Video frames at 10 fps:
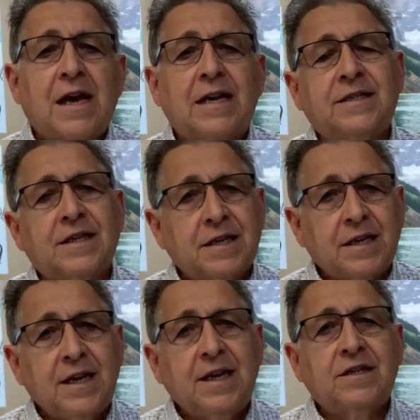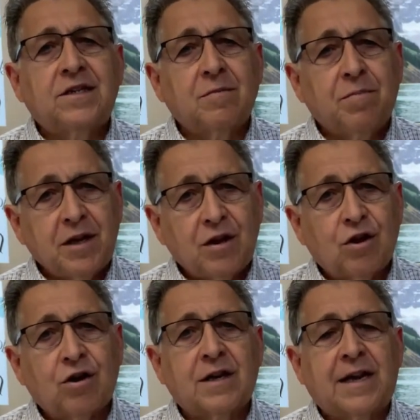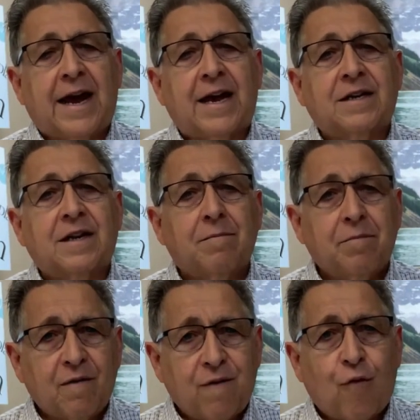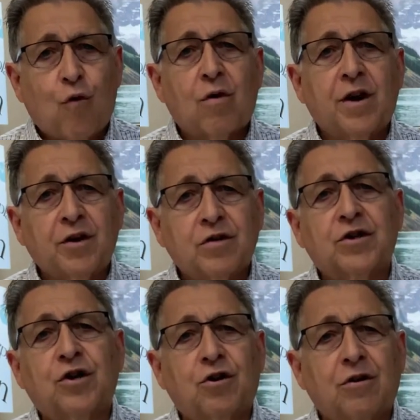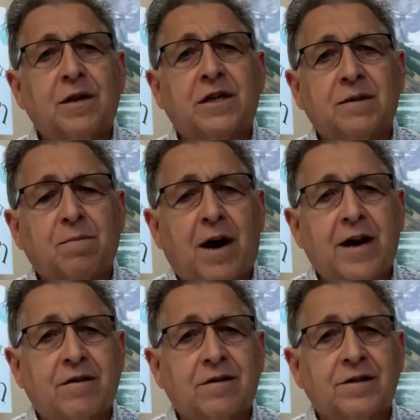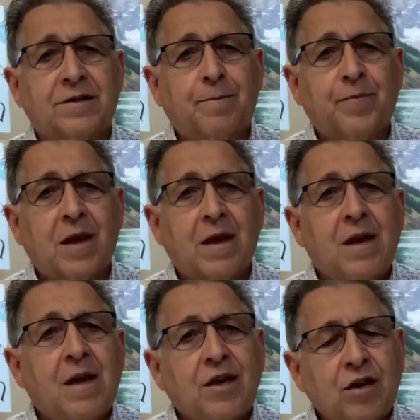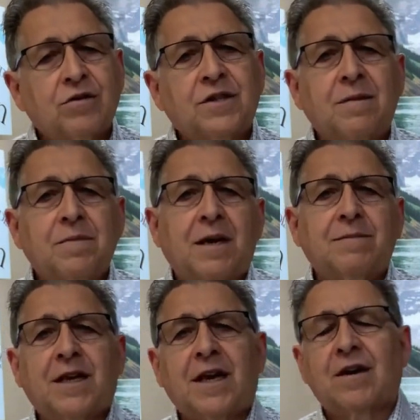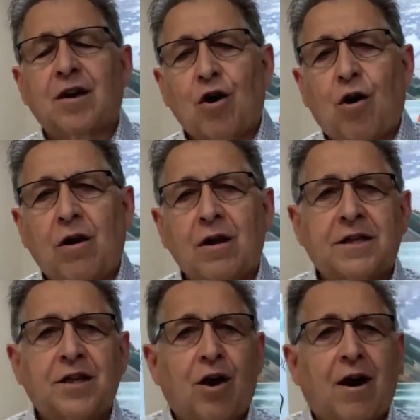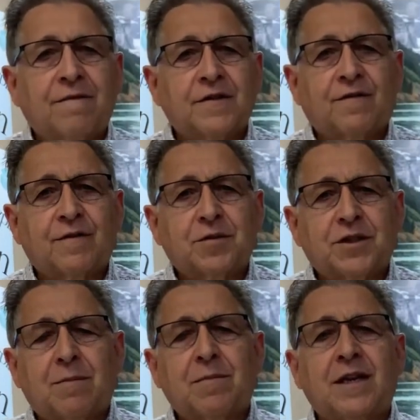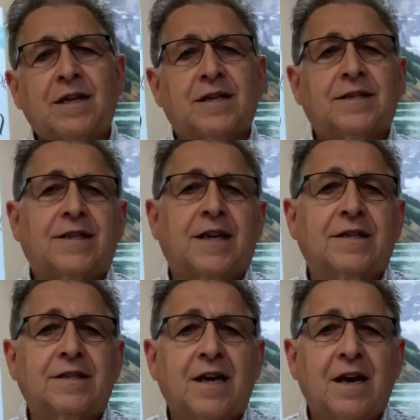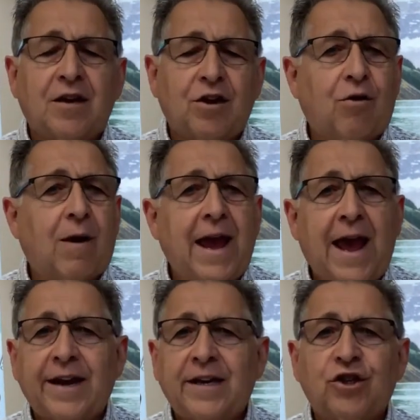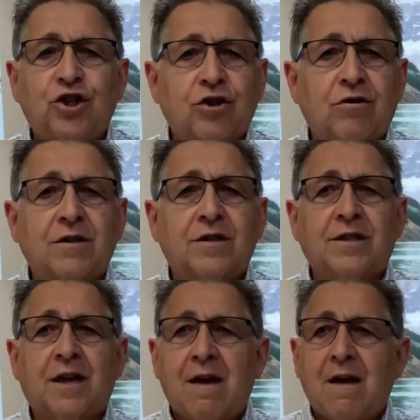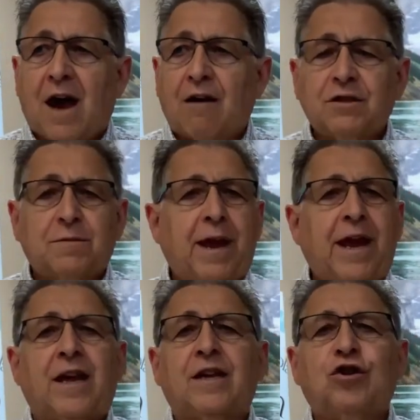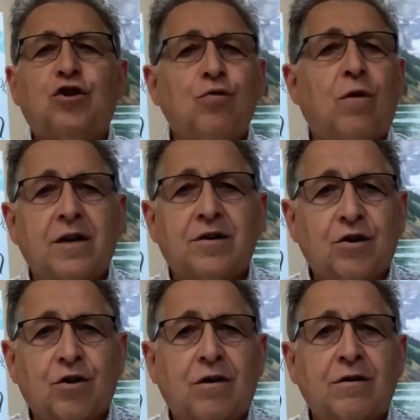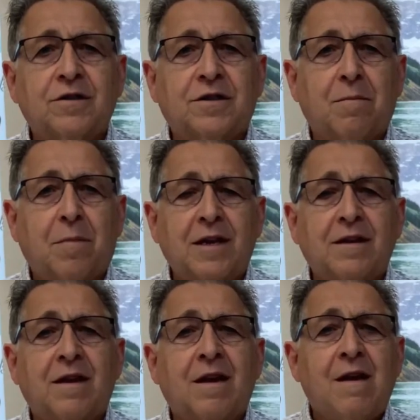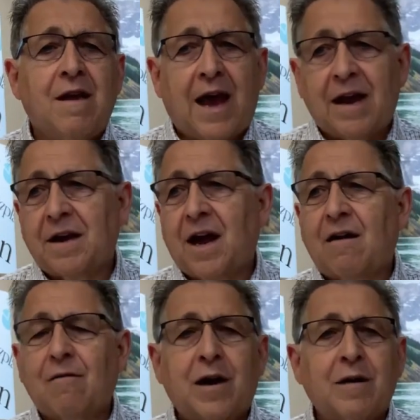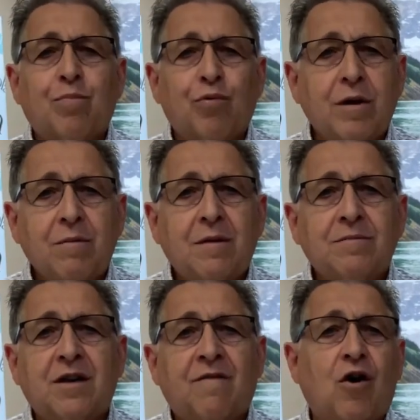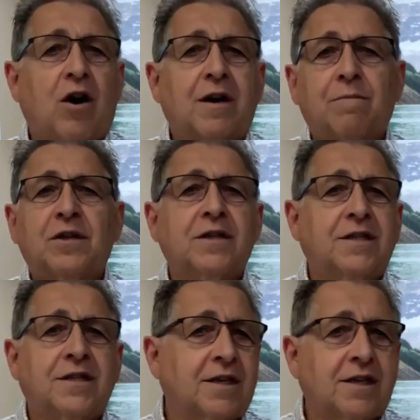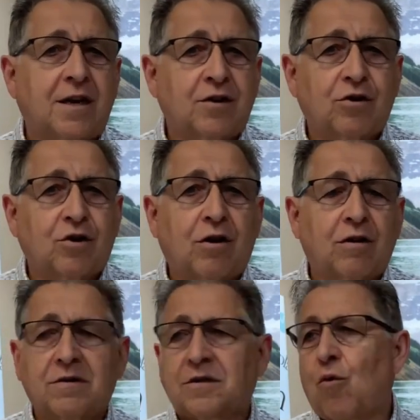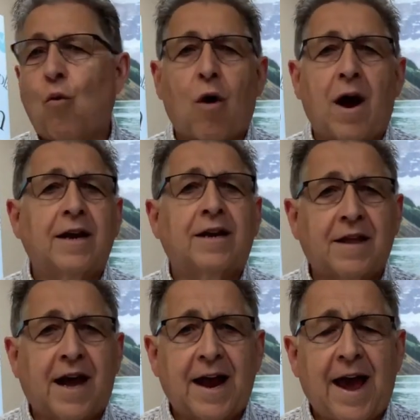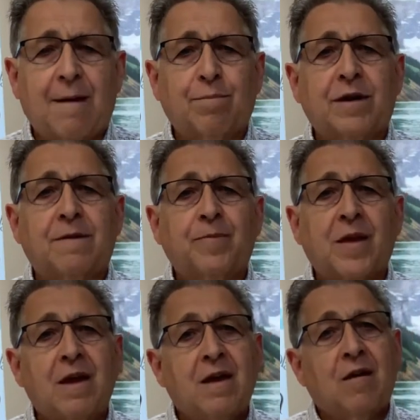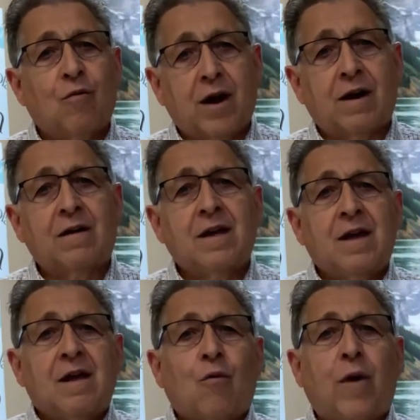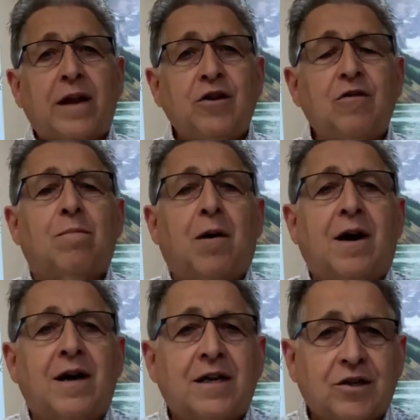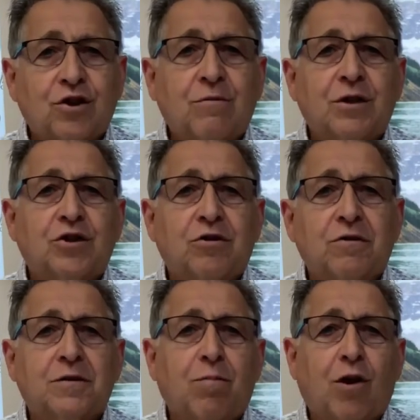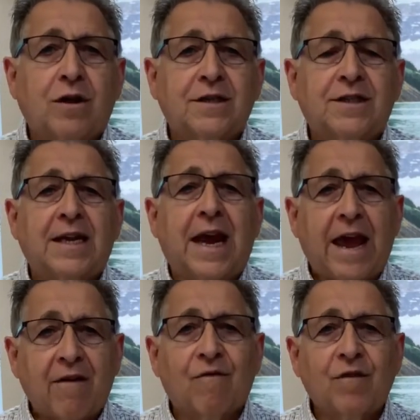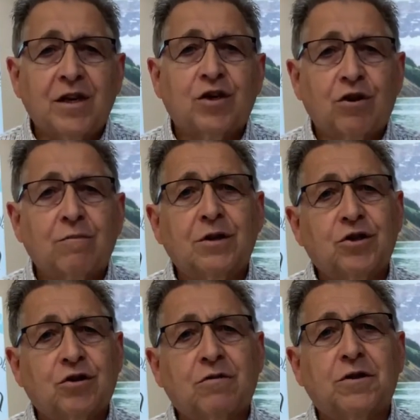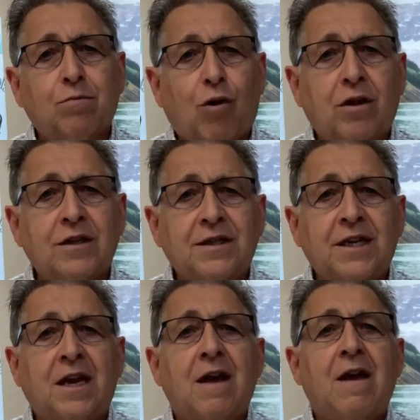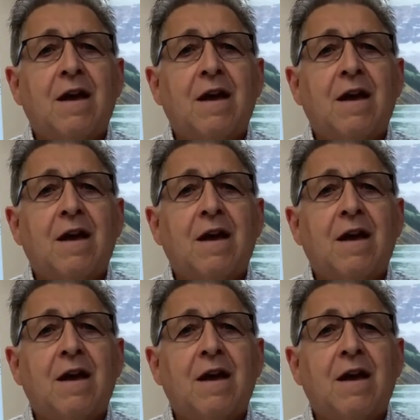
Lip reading: is it needs to be looked at before your term expires. You know, sometimes I get a call at the office from somebody that says, you know, I had insurance, I was paying $200 a month, and now my premiums have gone up to $600. Why did that happen? Well, when you buy a term insurance policy, every term insurance policy